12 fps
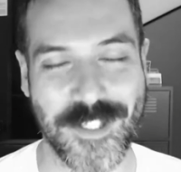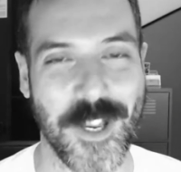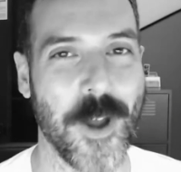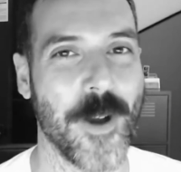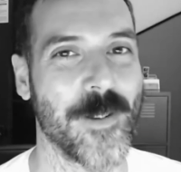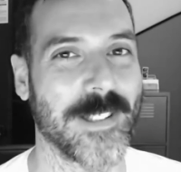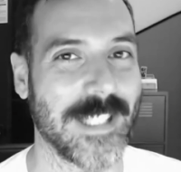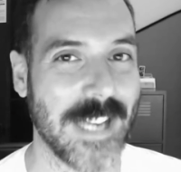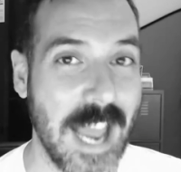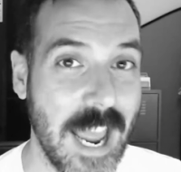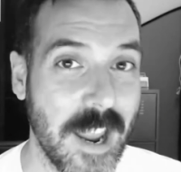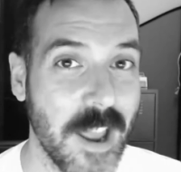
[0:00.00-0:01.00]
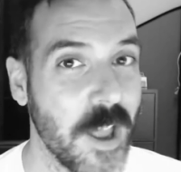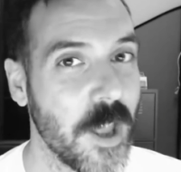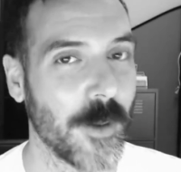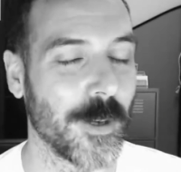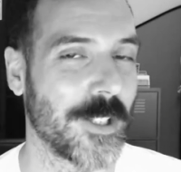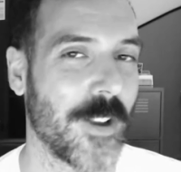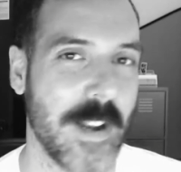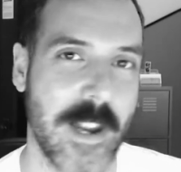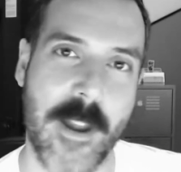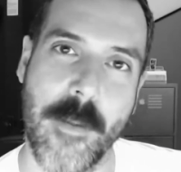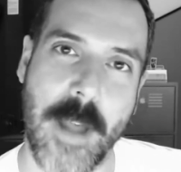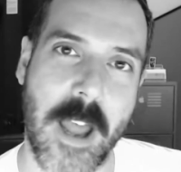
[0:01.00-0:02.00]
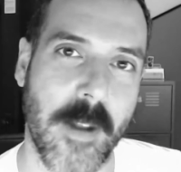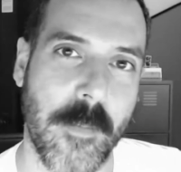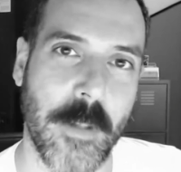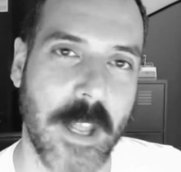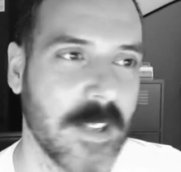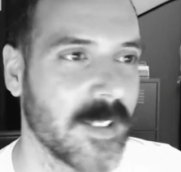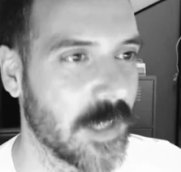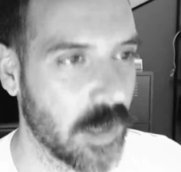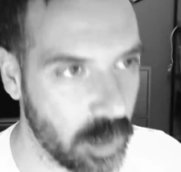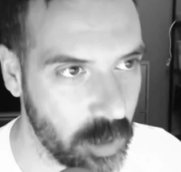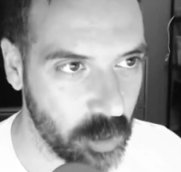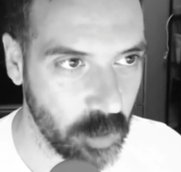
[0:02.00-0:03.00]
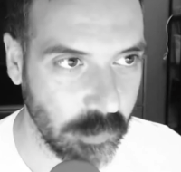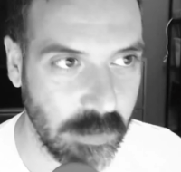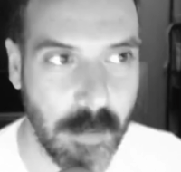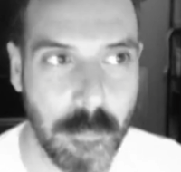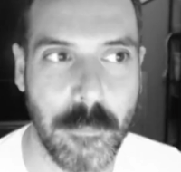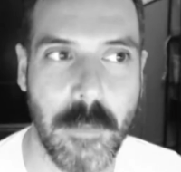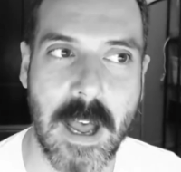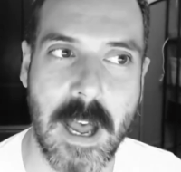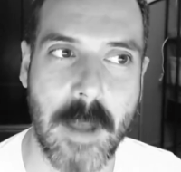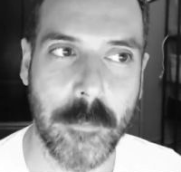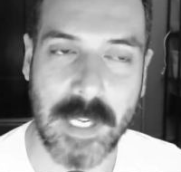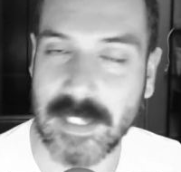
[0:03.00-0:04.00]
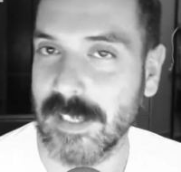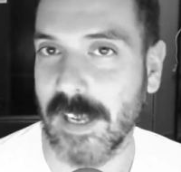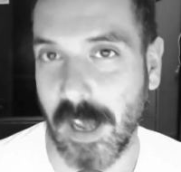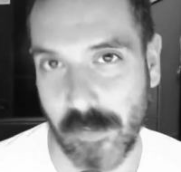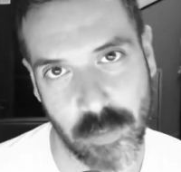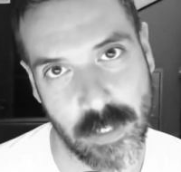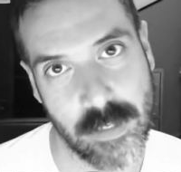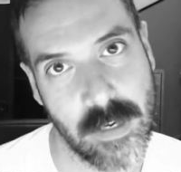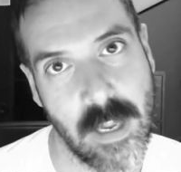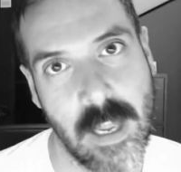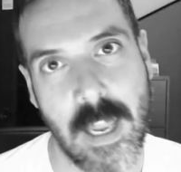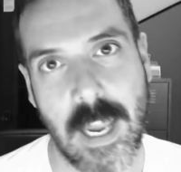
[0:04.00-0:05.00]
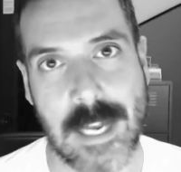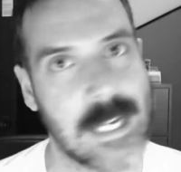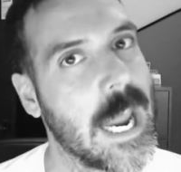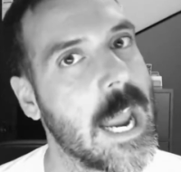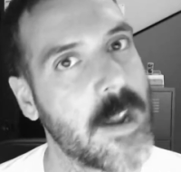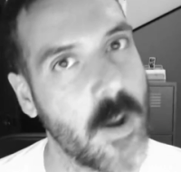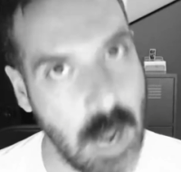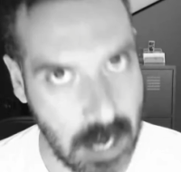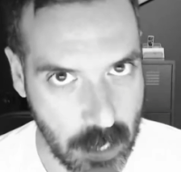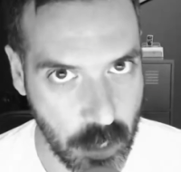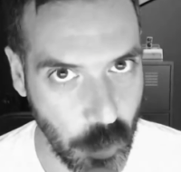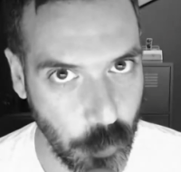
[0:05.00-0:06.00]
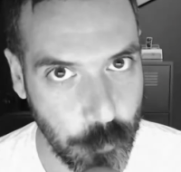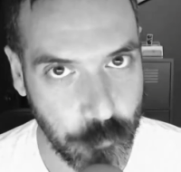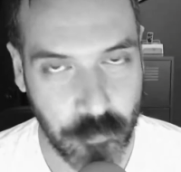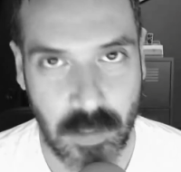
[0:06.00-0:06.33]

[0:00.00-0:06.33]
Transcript: So today we're talking about a place called uh, Pizza Oven in Canton, Ohio.